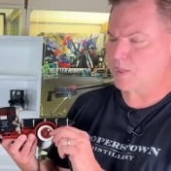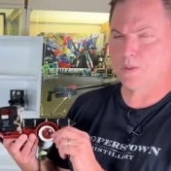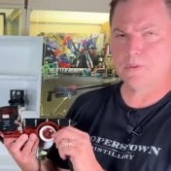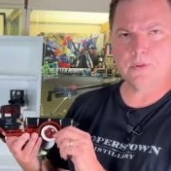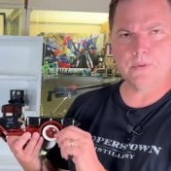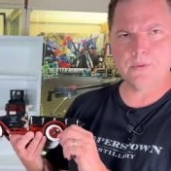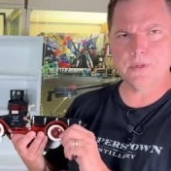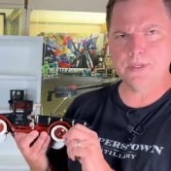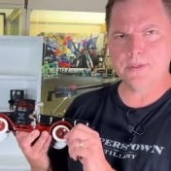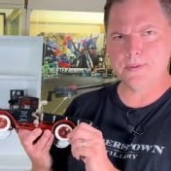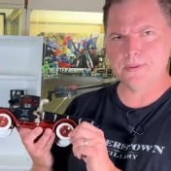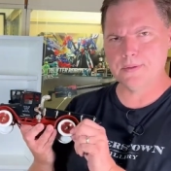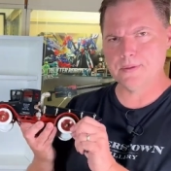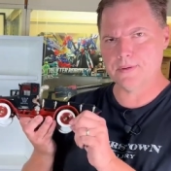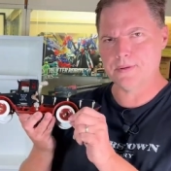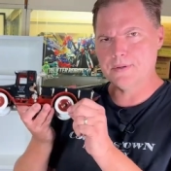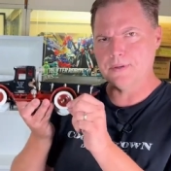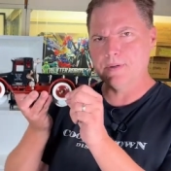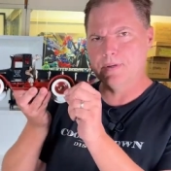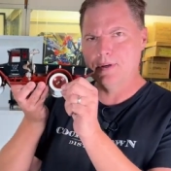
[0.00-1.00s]
The wheels
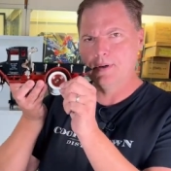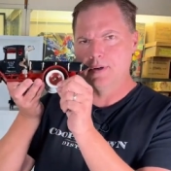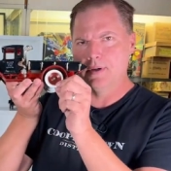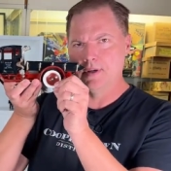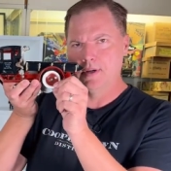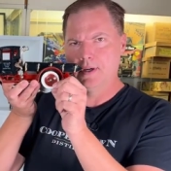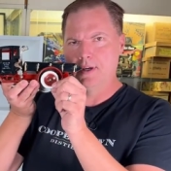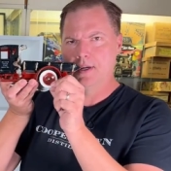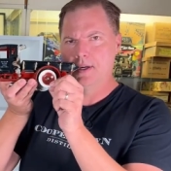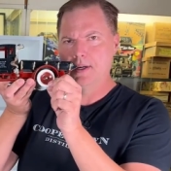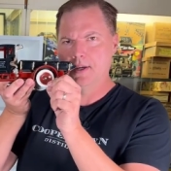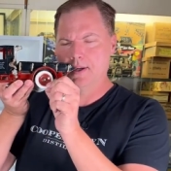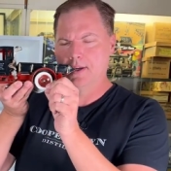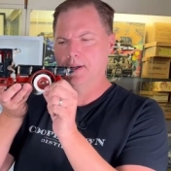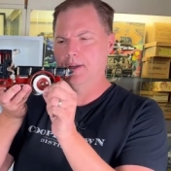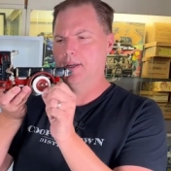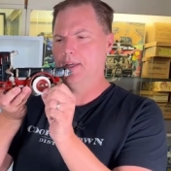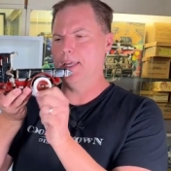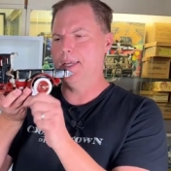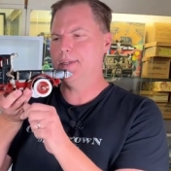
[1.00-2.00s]
are
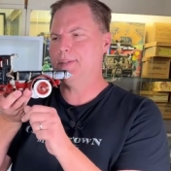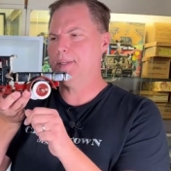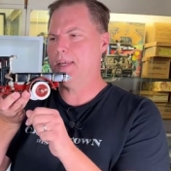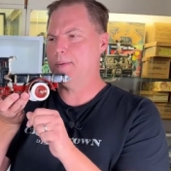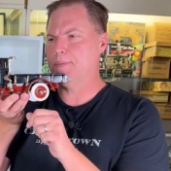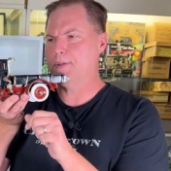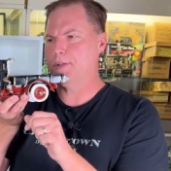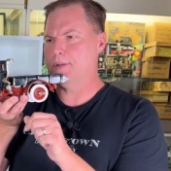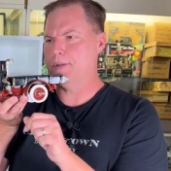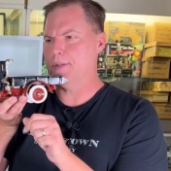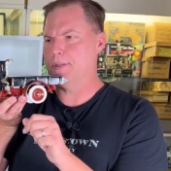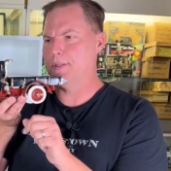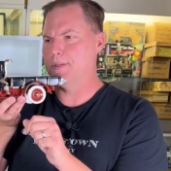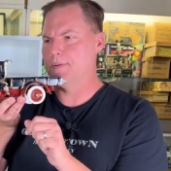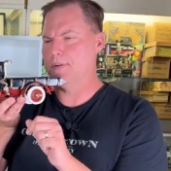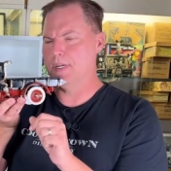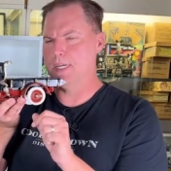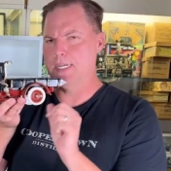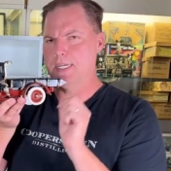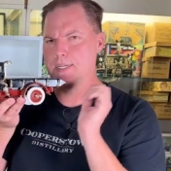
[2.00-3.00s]
exceptional,
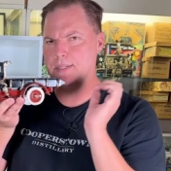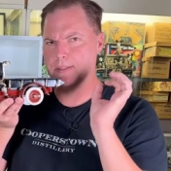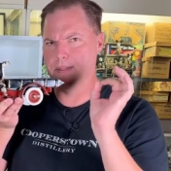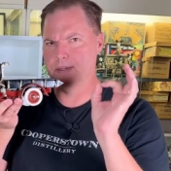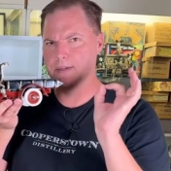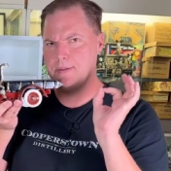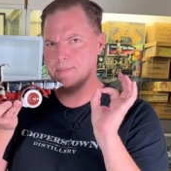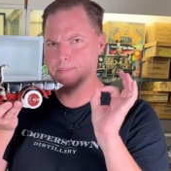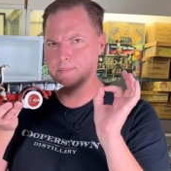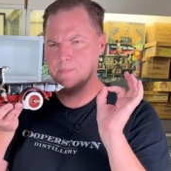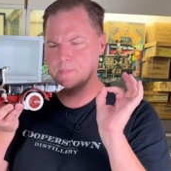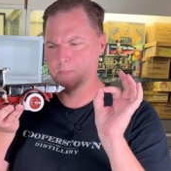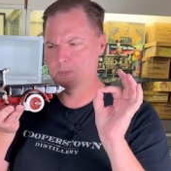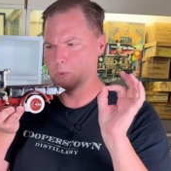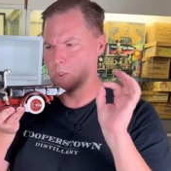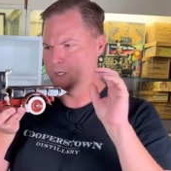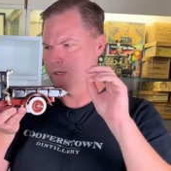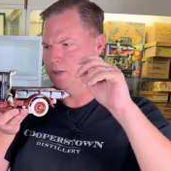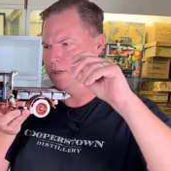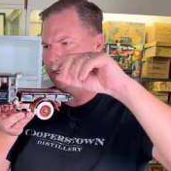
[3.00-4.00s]
right? They're
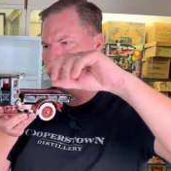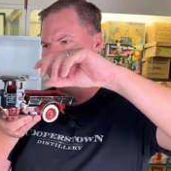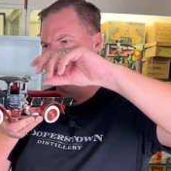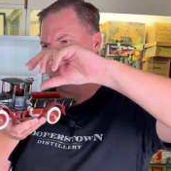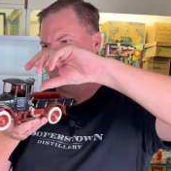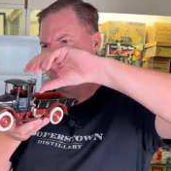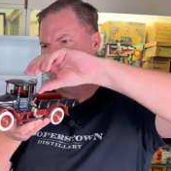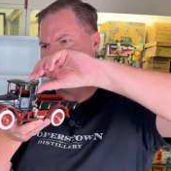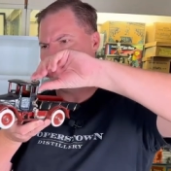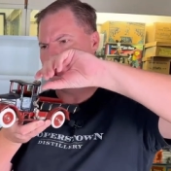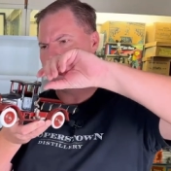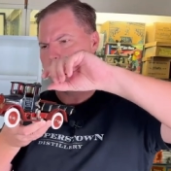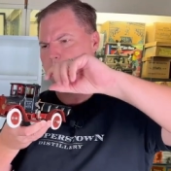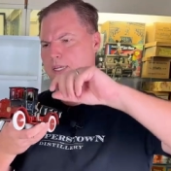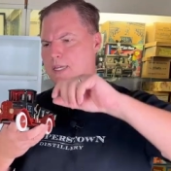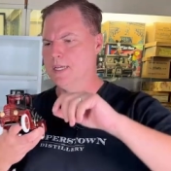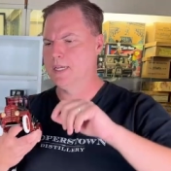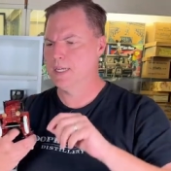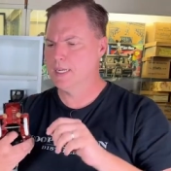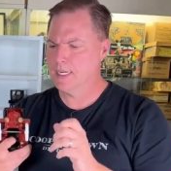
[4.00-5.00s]
on the money.
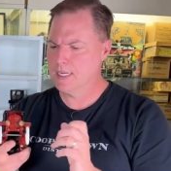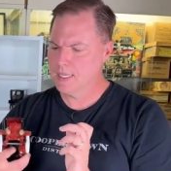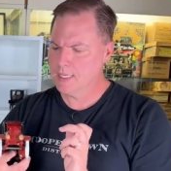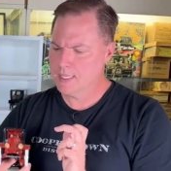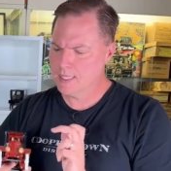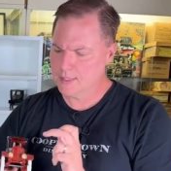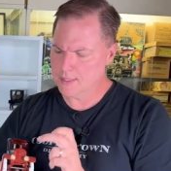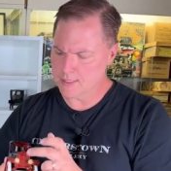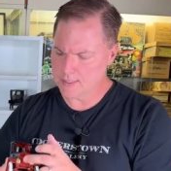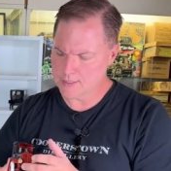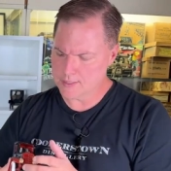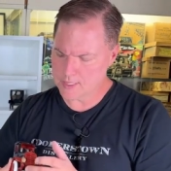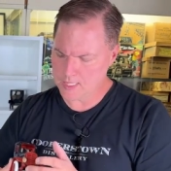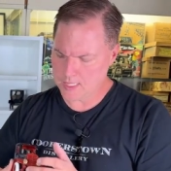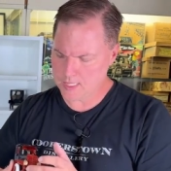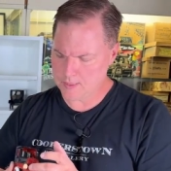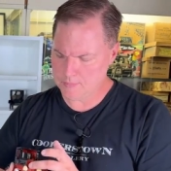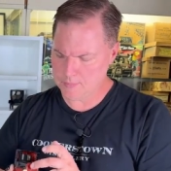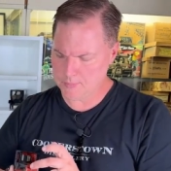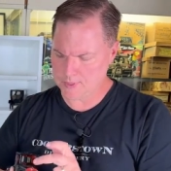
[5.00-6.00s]
The
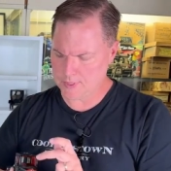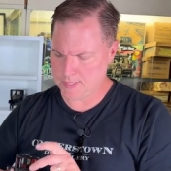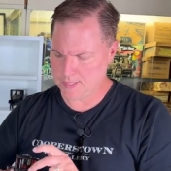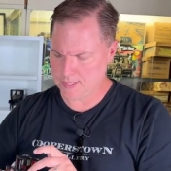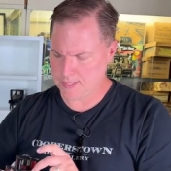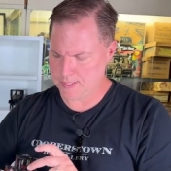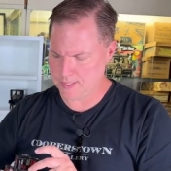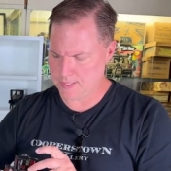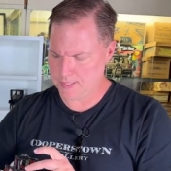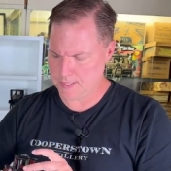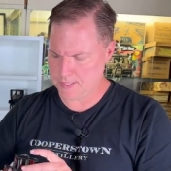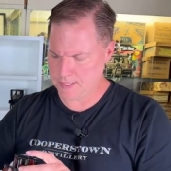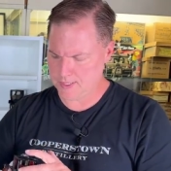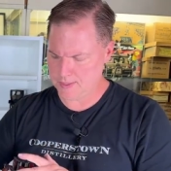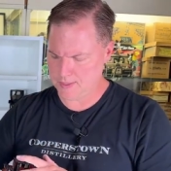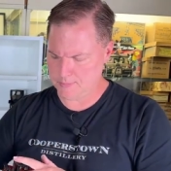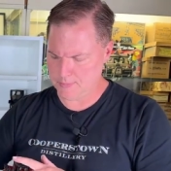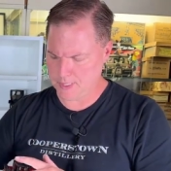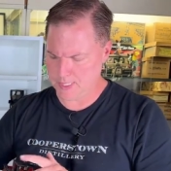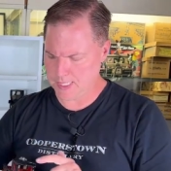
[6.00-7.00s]
seams are
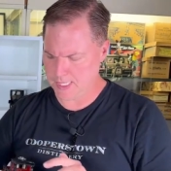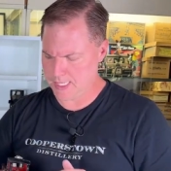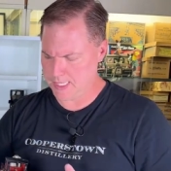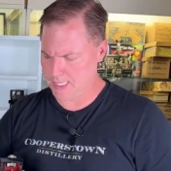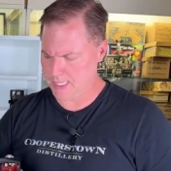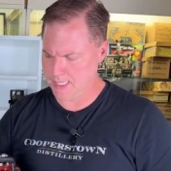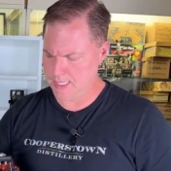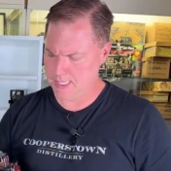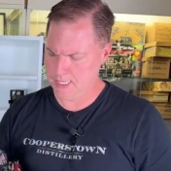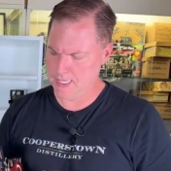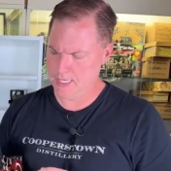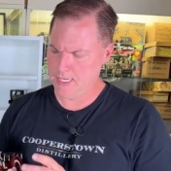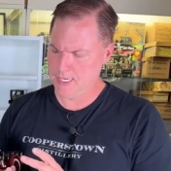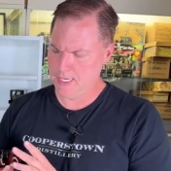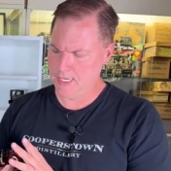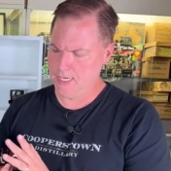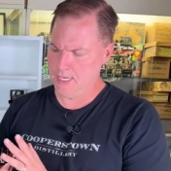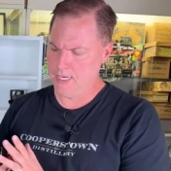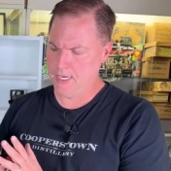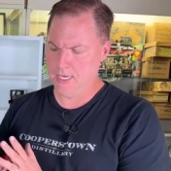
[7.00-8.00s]
on the money.
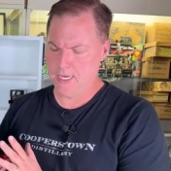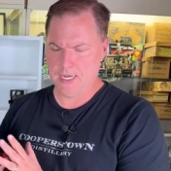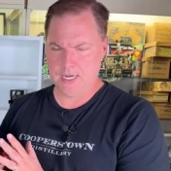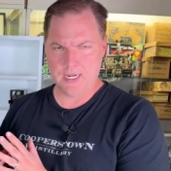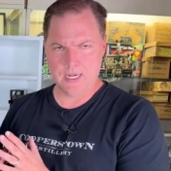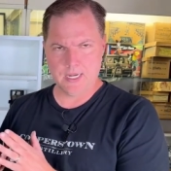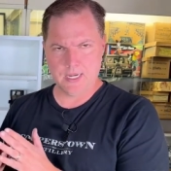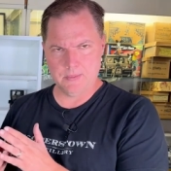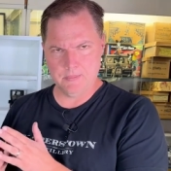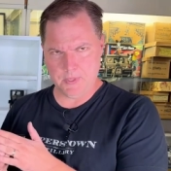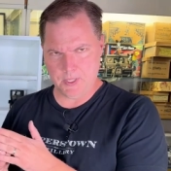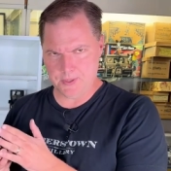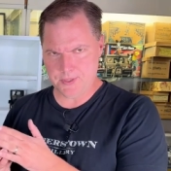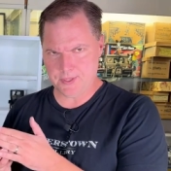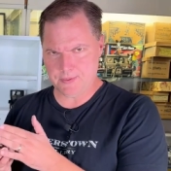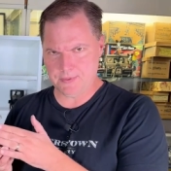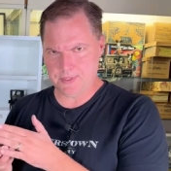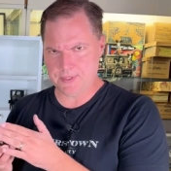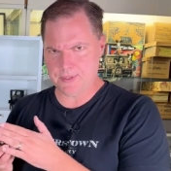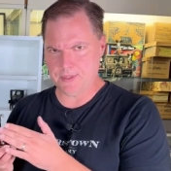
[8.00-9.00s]

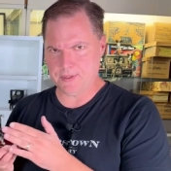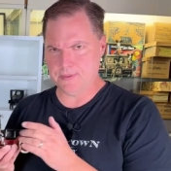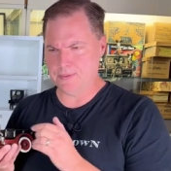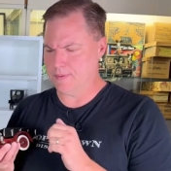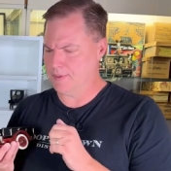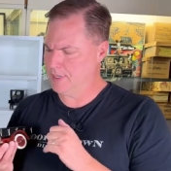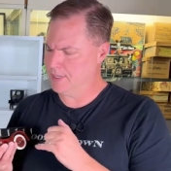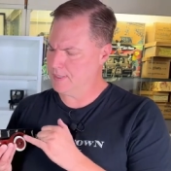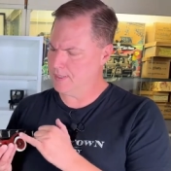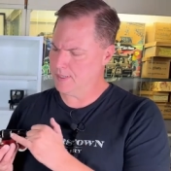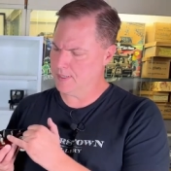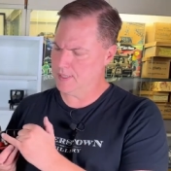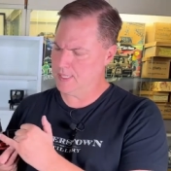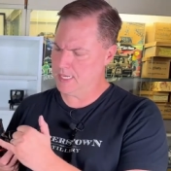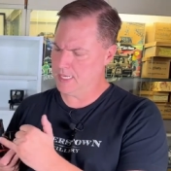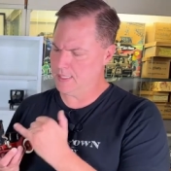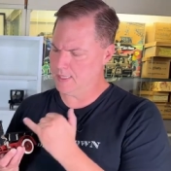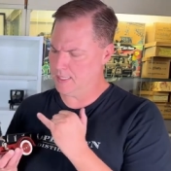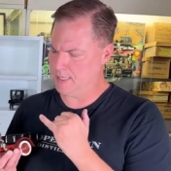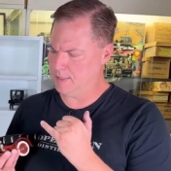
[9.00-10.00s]
Most of us don't recall
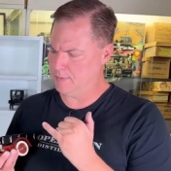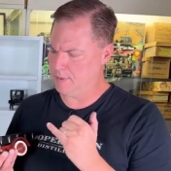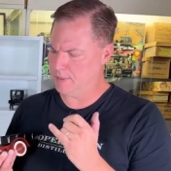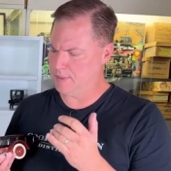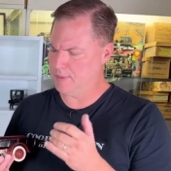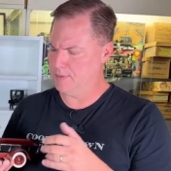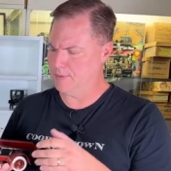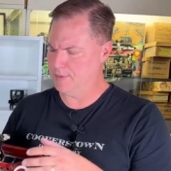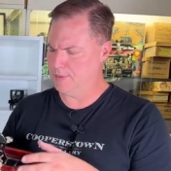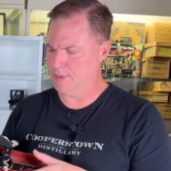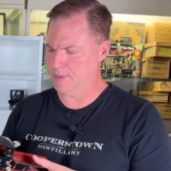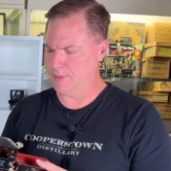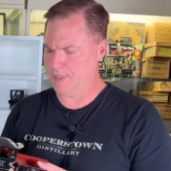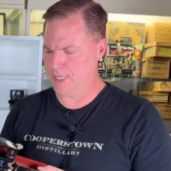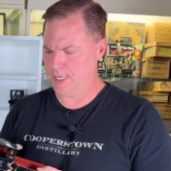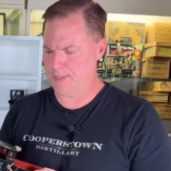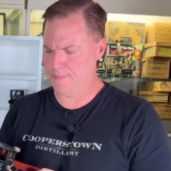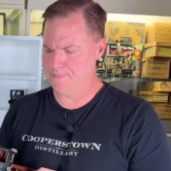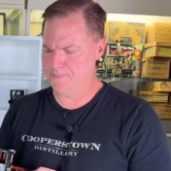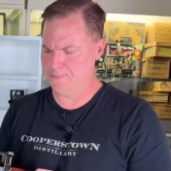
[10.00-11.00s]
that label,
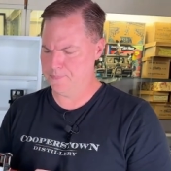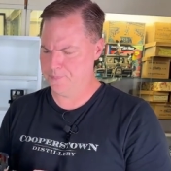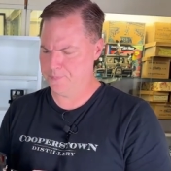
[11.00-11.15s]
Dugan.